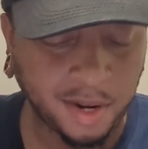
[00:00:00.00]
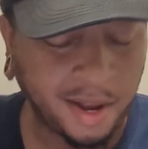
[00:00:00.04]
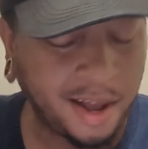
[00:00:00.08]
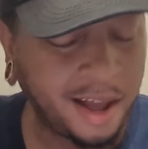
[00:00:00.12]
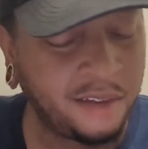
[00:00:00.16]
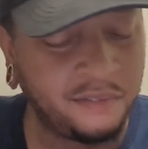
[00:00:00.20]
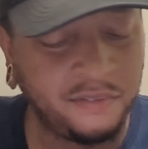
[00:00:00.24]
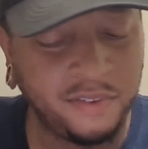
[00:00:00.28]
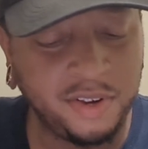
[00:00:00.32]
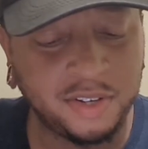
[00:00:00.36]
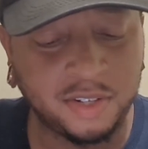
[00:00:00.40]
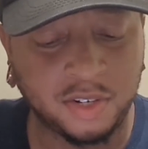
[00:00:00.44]

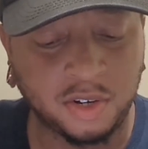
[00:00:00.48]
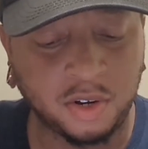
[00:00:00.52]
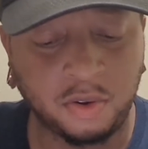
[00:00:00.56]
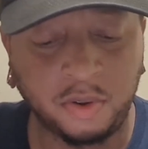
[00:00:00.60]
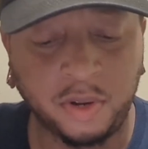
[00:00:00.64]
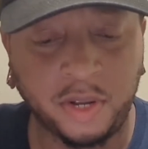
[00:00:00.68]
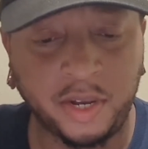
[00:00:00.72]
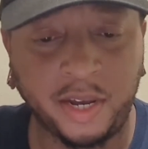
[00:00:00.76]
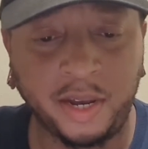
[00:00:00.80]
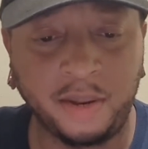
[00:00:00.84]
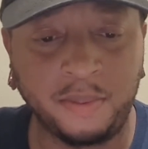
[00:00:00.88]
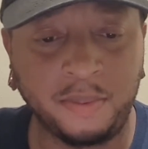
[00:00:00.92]
IVs are
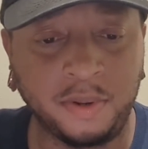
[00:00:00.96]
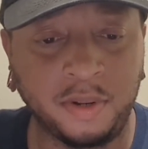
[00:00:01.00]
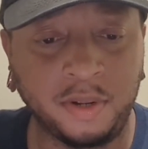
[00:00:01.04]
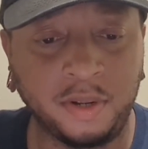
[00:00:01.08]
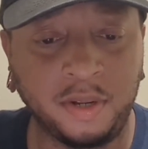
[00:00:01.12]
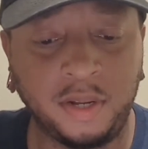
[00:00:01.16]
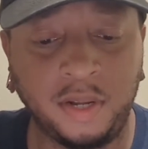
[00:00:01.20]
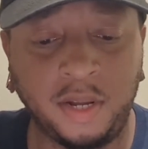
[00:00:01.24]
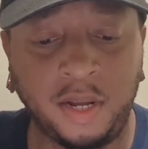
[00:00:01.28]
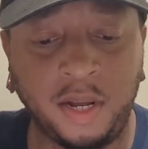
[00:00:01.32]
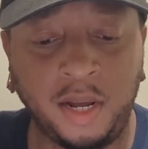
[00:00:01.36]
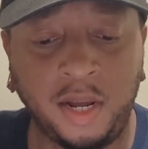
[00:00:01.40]
okay,
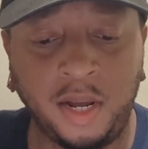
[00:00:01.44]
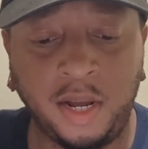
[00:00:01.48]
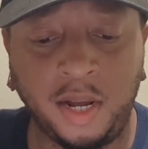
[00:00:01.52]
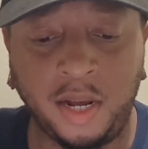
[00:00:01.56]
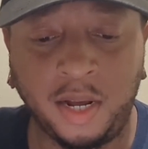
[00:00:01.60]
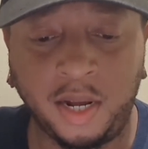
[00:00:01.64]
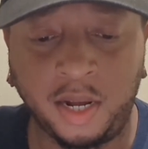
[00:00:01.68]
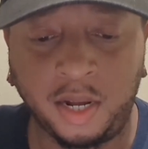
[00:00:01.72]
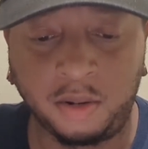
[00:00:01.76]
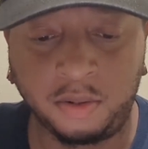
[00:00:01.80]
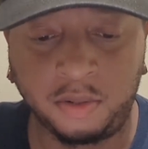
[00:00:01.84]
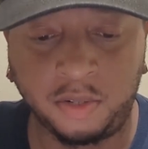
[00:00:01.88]
but
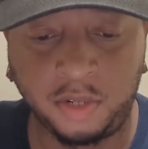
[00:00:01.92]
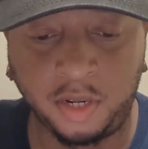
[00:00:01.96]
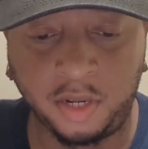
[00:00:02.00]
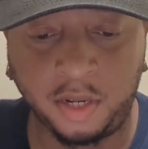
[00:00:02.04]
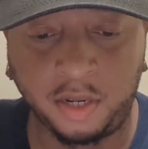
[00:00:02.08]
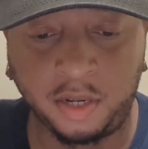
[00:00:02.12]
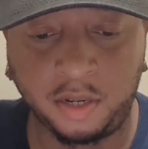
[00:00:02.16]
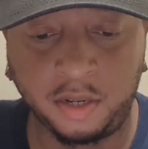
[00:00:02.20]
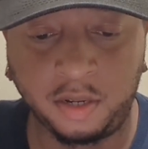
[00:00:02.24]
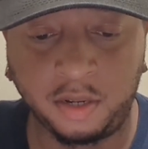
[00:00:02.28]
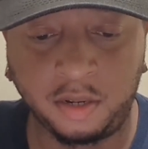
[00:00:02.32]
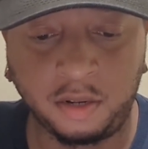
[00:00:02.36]
I'll
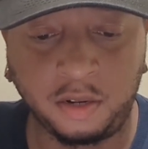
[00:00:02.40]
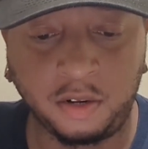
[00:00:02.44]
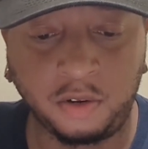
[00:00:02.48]
take it.